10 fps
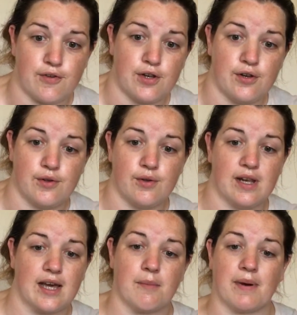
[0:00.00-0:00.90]

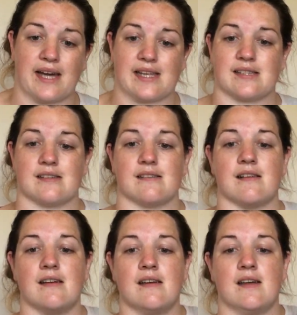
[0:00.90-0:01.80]
Fionnuala
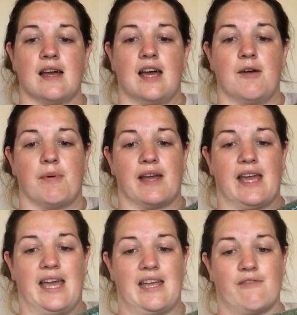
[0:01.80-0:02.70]
pattern
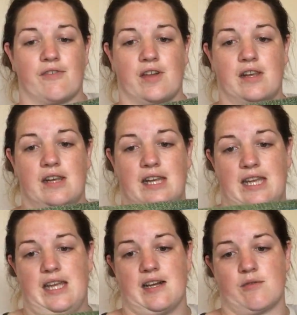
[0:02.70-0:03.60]
by Ewe Sew.
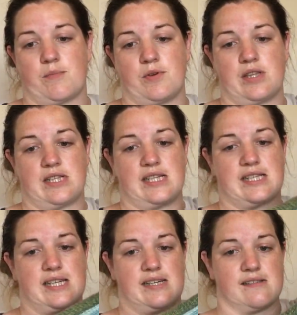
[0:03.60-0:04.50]
I will put the
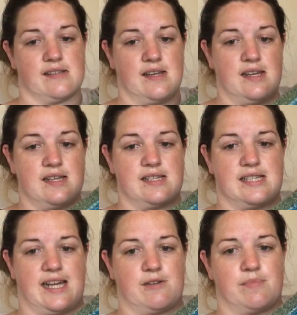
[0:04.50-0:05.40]
details
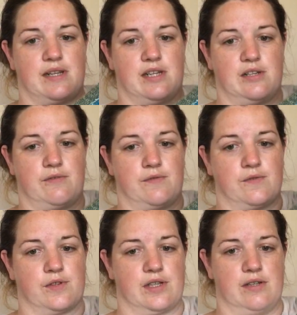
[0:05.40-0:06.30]
down below
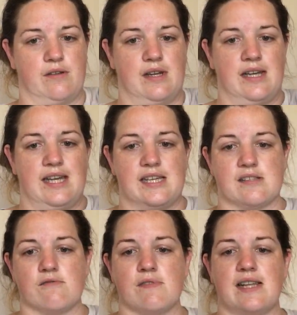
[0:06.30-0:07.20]
for you.
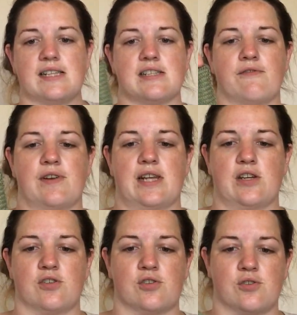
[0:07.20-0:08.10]
It's a
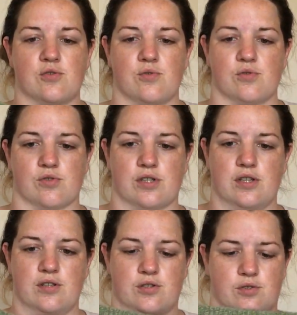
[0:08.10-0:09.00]
relatively
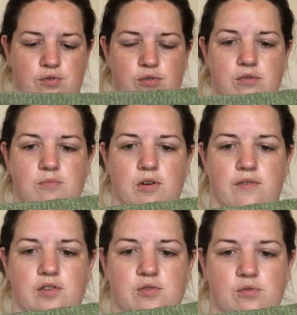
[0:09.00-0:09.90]
short shawl, more of a